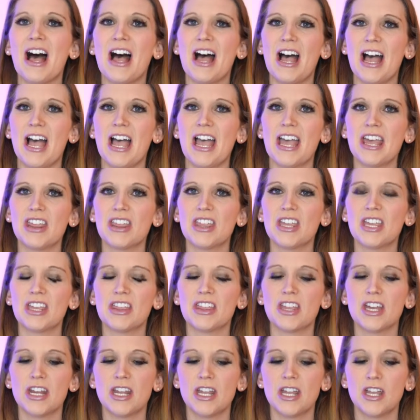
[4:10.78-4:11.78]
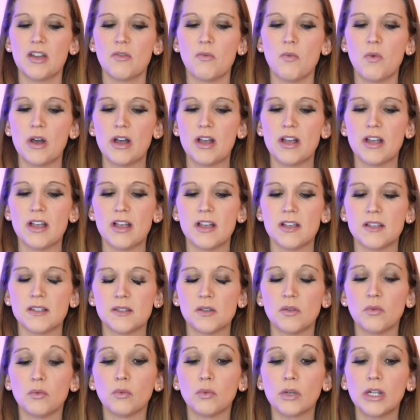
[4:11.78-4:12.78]
I think that it
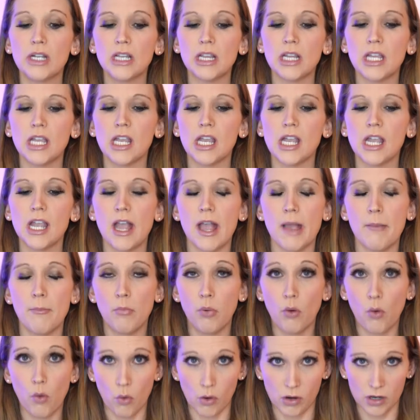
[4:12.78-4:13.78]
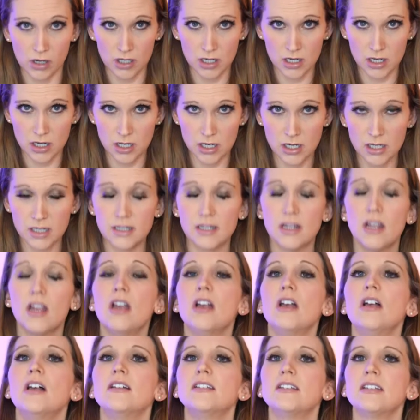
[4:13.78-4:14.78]
was really important
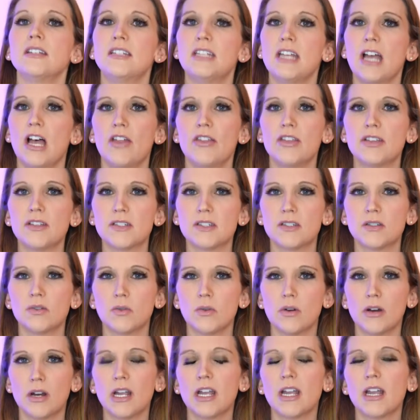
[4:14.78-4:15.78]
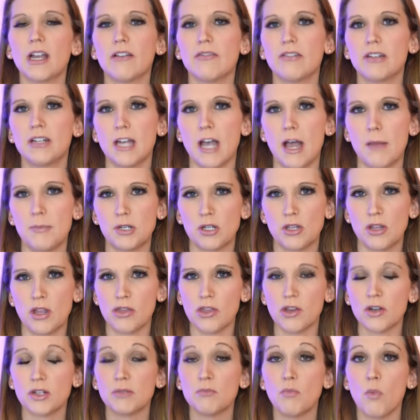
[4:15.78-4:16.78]
to tell this story of adoption,
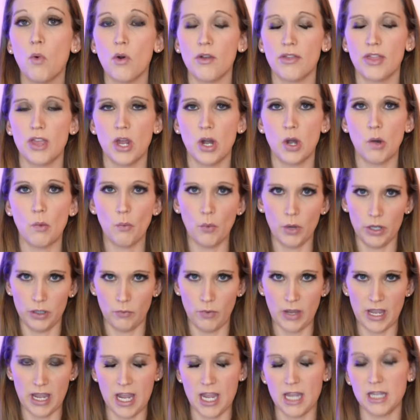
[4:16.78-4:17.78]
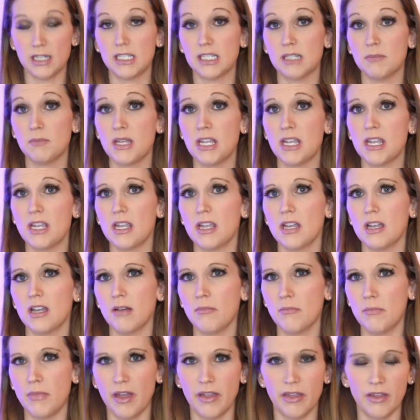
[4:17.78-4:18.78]
that there's more than one way to be
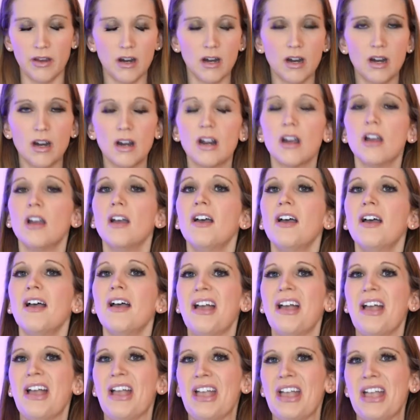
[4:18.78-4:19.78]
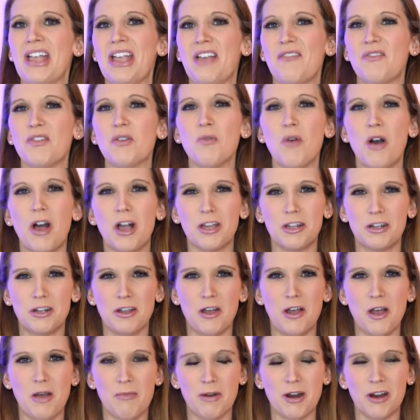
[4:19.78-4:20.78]
a mother. If you walk into
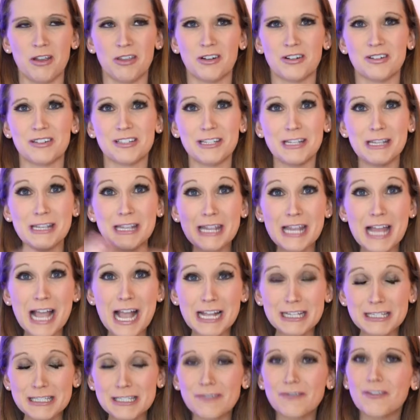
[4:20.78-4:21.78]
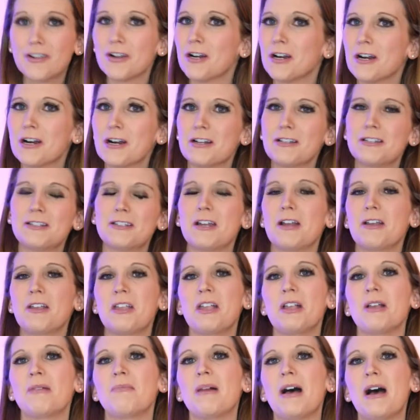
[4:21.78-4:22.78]
Hallmark, there's lots of cards
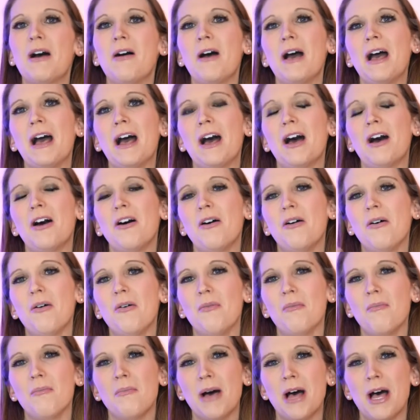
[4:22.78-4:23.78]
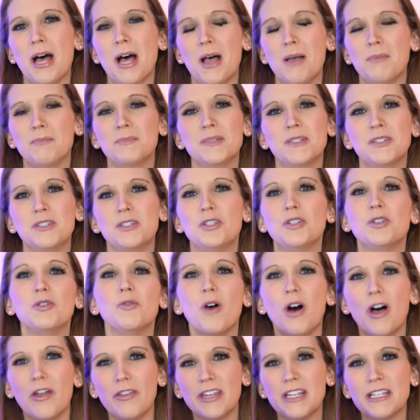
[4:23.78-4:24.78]
talking about how moms
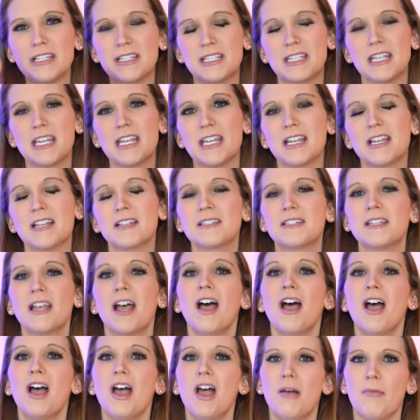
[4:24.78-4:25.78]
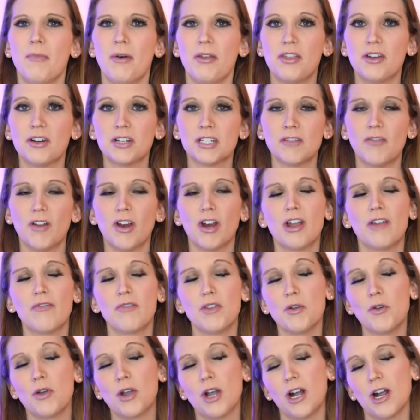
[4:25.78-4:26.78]
do all these things, but there's very
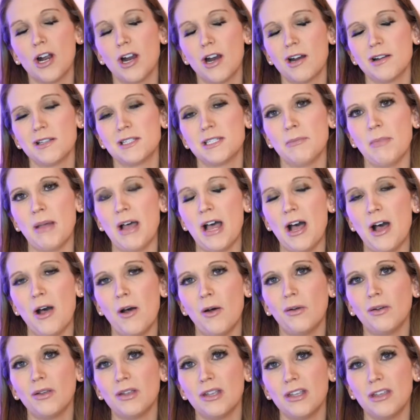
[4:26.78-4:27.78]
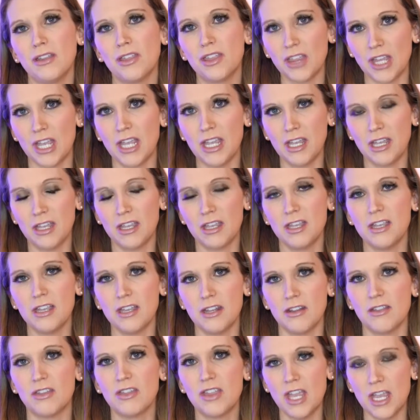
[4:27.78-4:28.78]
few cards about
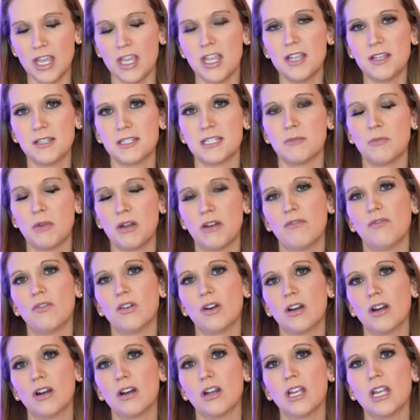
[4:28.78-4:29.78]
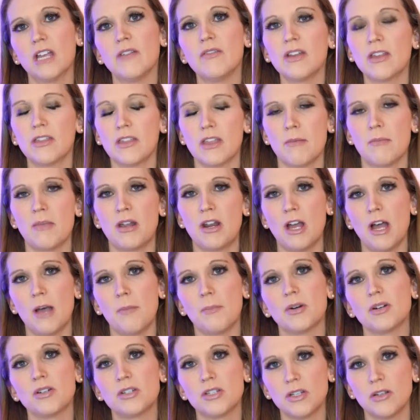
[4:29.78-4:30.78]
thank, thanking someone for giving them an
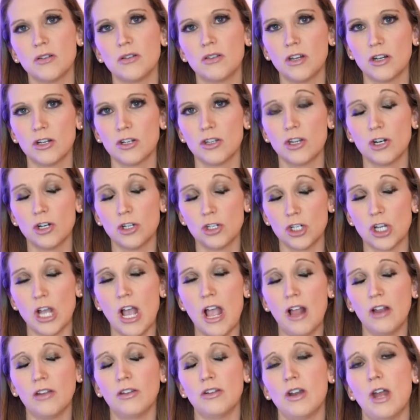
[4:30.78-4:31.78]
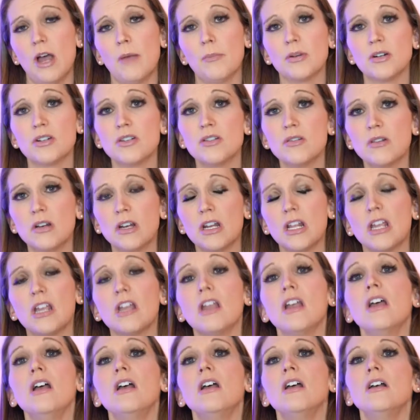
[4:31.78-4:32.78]
opportunity, their, their child an
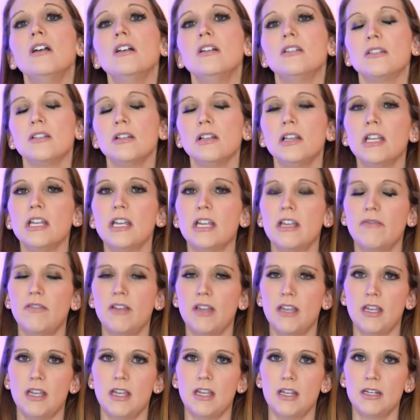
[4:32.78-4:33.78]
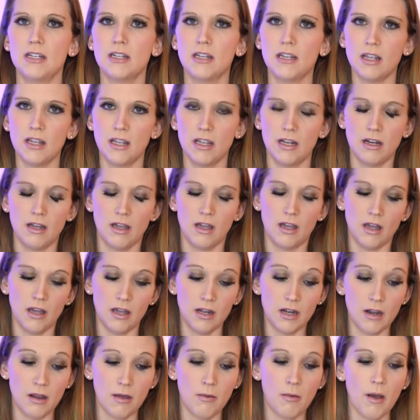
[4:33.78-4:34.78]
opportunity to live in, in
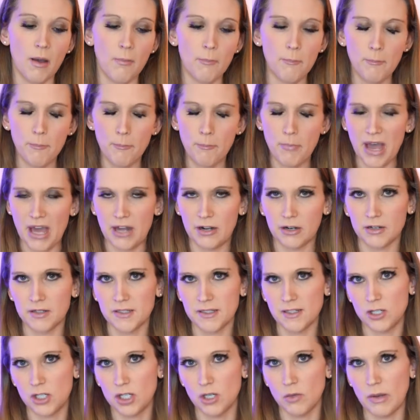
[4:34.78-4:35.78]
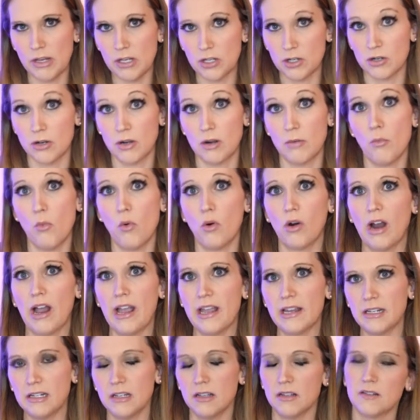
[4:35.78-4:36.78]
a, a better situation or a more
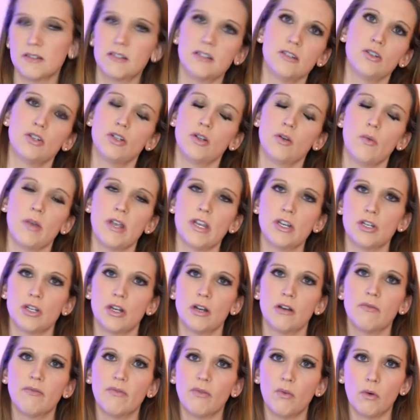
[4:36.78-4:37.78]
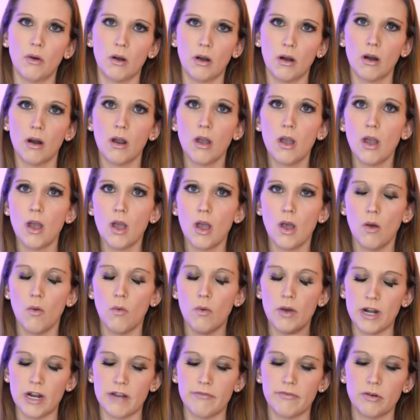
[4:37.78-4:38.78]
ideal situation for
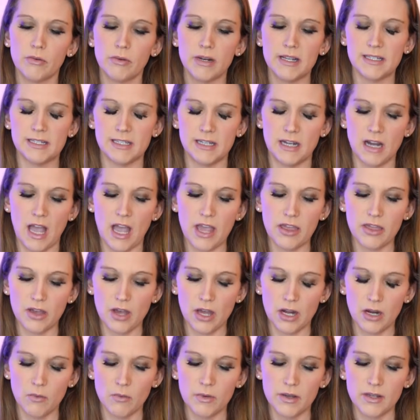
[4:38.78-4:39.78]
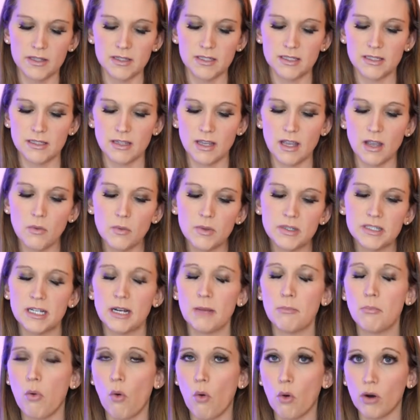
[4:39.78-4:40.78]
whatever reason. I thought it was, it was an
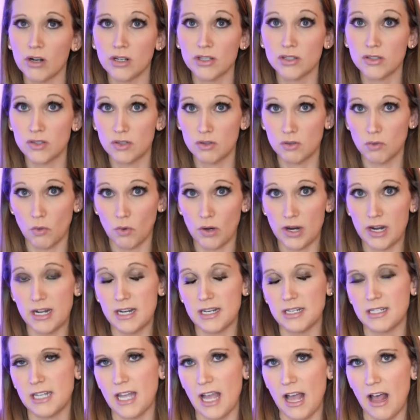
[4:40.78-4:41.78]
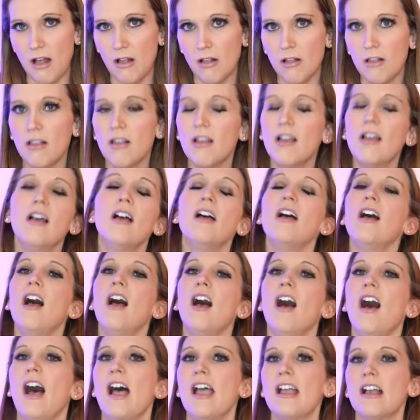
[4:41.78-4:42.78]
important story to tell.
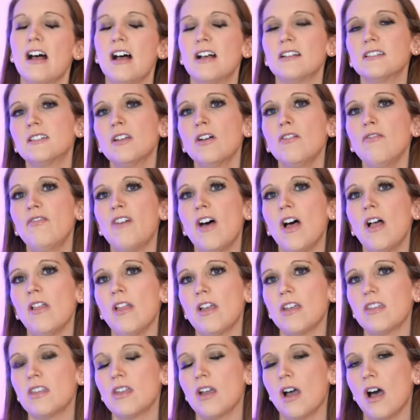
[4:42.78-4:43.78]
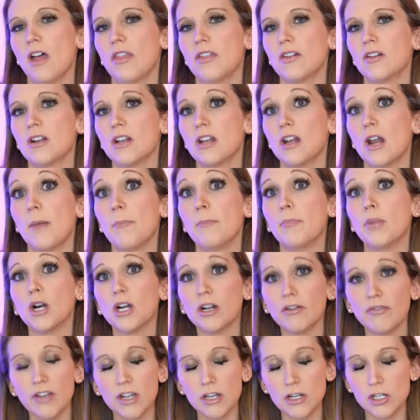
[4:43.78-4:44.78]
I also felt like the author did a
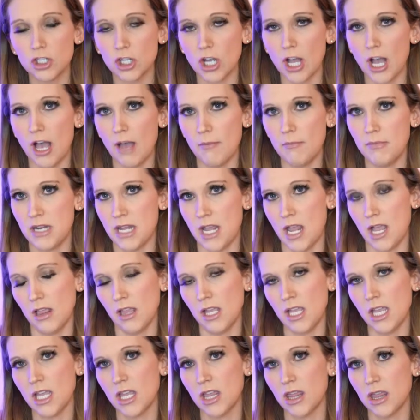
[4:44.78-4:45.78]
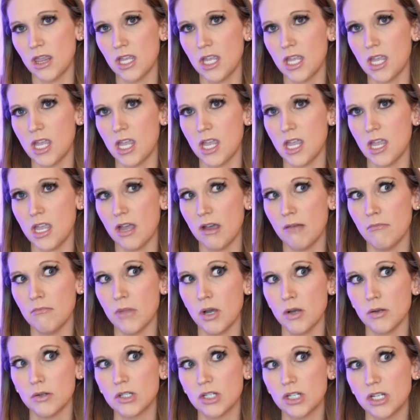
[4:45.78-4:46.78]
perfect job nailing the
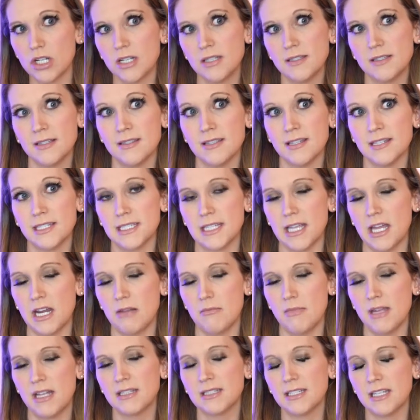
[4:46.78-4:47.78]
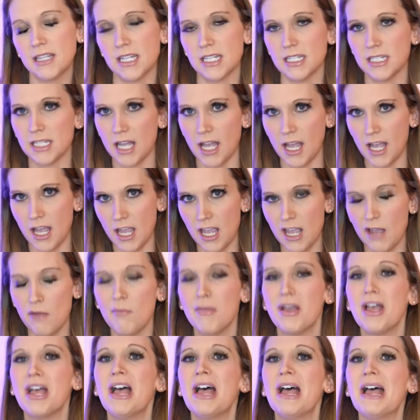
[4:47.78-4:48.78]
emotions and the sentiments at the
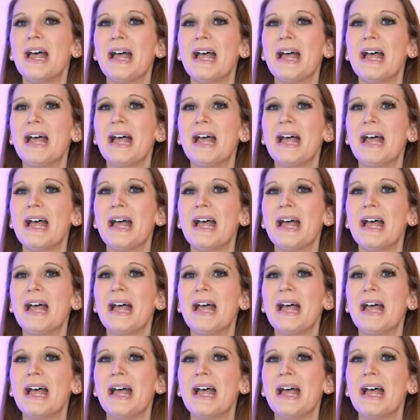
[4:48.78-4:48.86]
time.